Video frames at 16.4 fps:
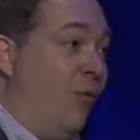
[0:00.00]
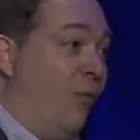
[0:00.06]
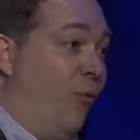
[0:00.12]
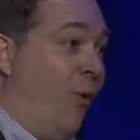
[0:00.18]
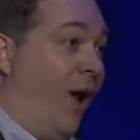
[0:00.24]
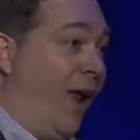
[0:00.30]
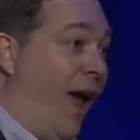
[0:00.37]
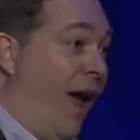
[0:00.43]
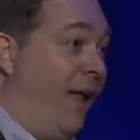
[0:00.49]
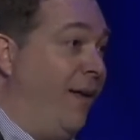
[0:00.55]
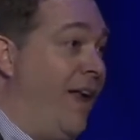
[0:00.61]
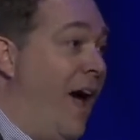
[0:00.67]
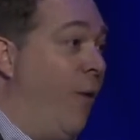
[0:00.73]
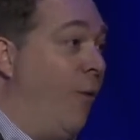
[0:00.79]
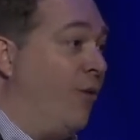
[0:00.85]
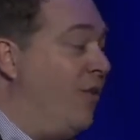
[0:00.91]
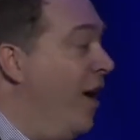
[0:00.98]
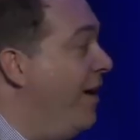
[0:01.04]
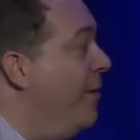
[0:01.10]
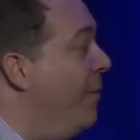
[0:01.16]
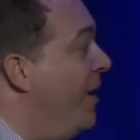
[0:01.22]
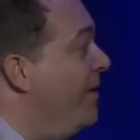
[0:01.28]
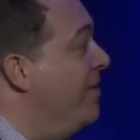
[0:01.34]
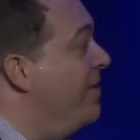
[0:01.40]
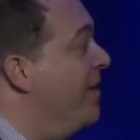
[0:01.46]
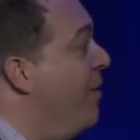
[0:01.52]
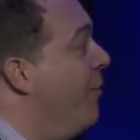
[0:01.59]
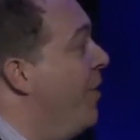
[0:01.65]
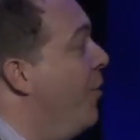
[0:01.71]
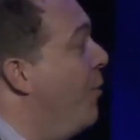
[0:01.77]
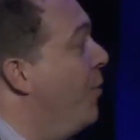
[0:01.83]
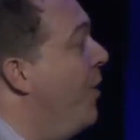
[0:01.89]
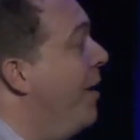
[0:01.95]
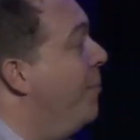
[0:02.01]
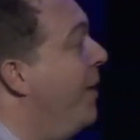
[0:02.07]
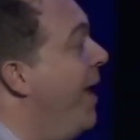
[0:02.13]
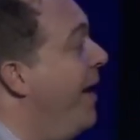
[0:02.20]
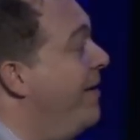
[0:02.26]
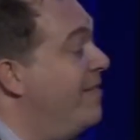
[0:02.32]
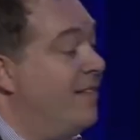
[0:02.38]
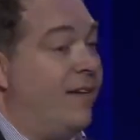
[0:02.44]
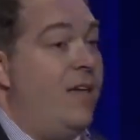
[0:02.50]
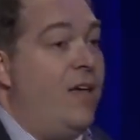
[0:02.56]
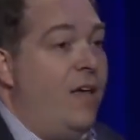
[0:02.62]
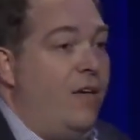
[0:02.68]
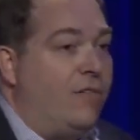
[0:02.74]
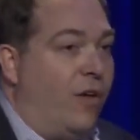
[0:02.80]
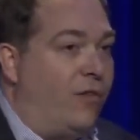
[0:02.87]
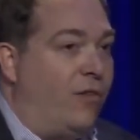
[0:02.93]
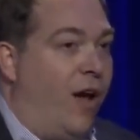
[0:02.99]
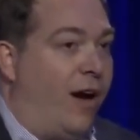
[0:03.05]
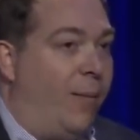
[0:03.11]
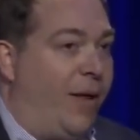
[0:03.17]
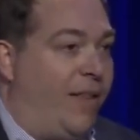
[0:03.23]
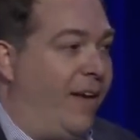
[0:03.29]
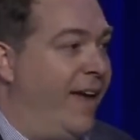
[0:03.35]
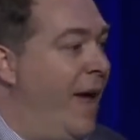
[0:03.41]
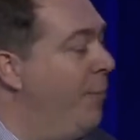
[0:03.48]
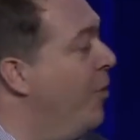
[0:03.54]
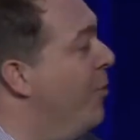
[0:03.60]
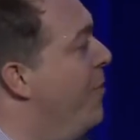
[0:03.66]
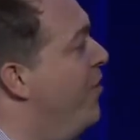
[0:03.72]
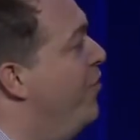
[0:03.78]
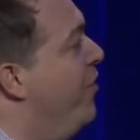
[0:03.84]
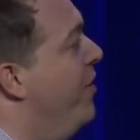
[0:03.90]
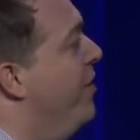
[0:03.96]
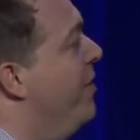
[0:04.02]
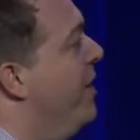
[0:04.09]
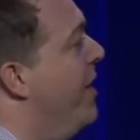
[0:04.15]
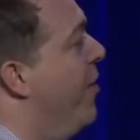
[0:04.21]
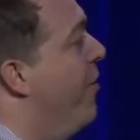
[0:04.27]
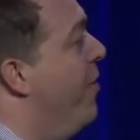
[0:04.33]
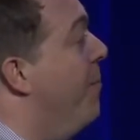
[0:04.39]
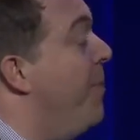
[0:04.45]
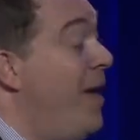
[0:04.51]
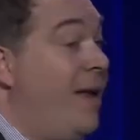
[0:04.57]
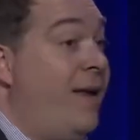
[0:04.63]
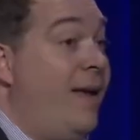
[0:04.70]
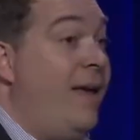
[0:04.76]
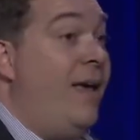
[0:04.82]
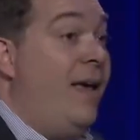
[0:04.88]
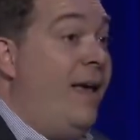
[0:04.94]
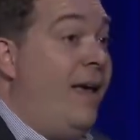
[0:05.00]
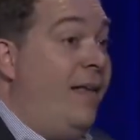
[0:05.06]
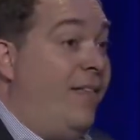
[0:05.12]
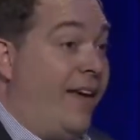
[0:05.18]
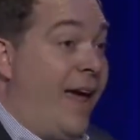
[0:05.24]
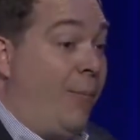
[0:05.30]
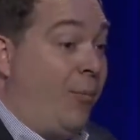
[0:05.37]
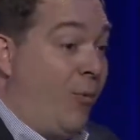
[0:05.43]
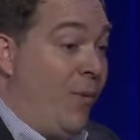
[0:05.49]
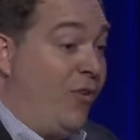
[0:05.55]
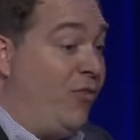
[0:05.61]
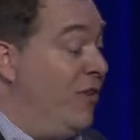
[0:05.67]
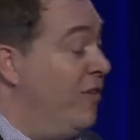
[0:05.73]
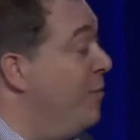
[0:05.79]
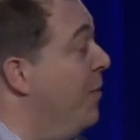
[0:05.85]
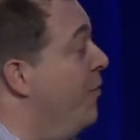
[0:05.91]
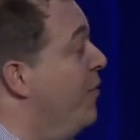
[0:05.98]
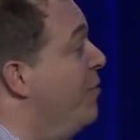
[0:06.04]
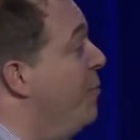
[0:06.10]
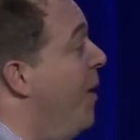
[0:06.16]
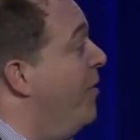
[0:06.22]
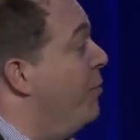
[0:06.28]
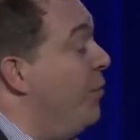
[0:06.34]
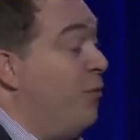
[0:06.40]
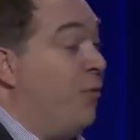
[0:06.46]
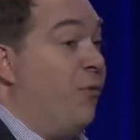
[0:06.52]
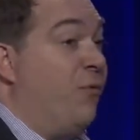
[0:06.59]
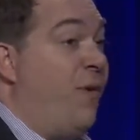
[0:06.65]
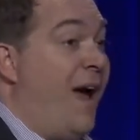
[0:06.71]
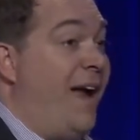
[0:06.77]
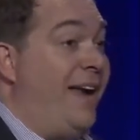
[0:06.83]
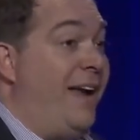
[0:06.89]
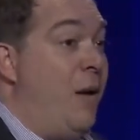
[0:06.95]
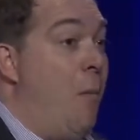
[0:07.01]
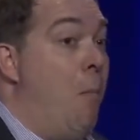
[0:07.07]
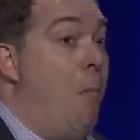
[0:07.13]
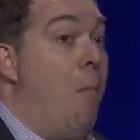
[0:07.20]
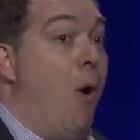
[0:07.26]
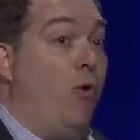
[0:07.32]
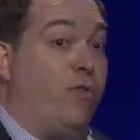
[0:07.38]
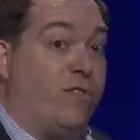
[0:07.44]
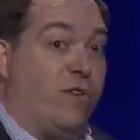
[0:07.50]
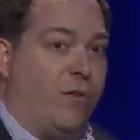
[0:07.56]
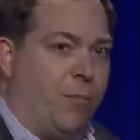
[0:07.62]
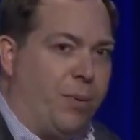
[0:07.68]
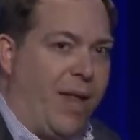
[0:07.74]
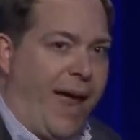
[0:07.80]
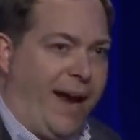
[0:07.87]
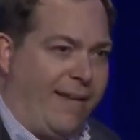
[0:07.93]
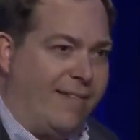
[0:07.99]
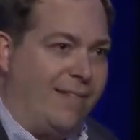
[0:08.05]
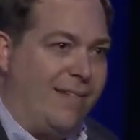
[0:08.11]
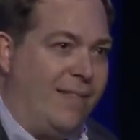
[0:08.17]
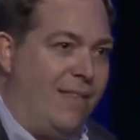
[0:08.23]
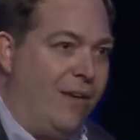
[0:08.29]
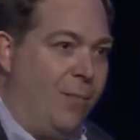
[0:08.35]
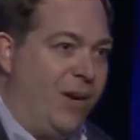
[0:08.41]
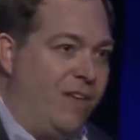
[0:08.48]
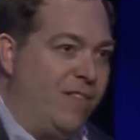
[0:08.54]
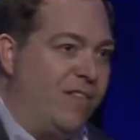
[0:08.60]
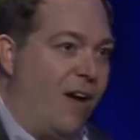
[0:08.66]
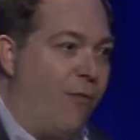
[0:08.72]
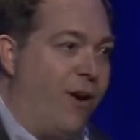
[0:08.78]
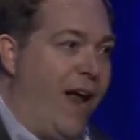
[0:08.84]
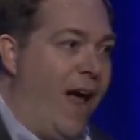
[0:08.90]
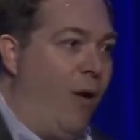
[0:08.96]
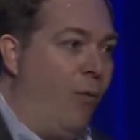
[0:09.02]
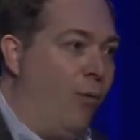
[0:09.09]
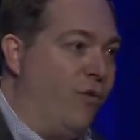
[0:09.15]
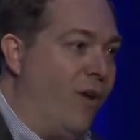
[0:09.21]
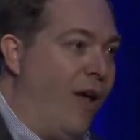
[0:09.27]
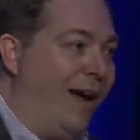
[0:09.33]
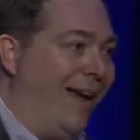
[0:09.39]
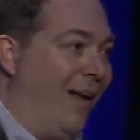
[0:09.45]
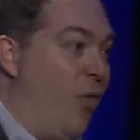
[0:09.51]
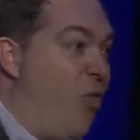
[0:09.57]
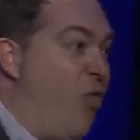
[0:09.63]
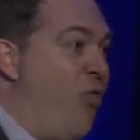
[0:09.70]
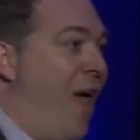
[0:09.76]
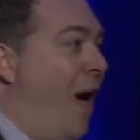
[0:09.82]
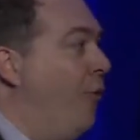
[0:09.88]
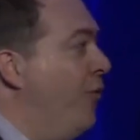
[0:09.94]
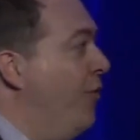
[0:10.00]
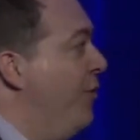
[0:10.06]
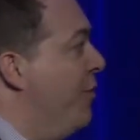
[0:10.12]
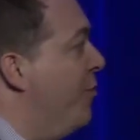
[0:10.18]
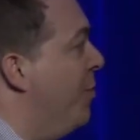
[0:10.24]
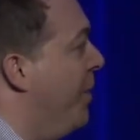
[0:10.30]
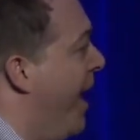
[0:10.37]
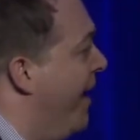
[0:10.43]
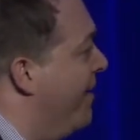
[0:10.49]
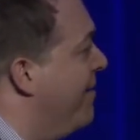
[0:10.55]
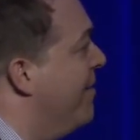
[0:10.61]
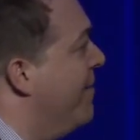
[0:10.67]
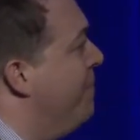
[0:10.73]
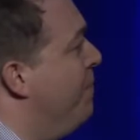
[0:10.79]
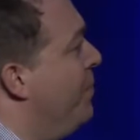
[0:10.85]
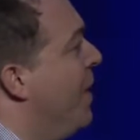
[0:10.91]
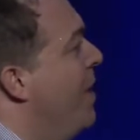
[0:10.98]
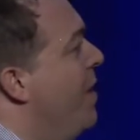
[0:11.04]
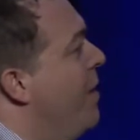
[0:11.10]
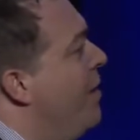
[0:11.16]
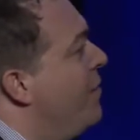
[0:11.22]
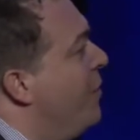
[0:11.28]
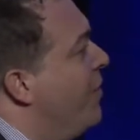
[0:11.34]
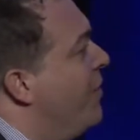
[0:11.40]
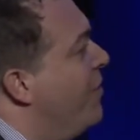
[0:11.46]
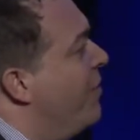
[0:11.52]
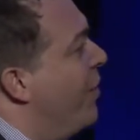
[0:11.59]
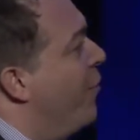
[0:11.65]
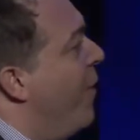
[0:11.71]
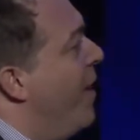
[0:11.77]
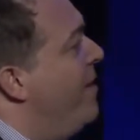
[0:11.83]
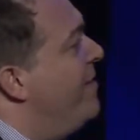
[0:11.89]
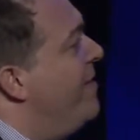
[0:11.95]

voila, now we're talking about discovering Earth-like planets. So I'll talk about the Kepler mission here in a bit. The Kepler mission has been responsible for finding most of the planets that have been discovered now. We're talking thousands of planets. So this is a great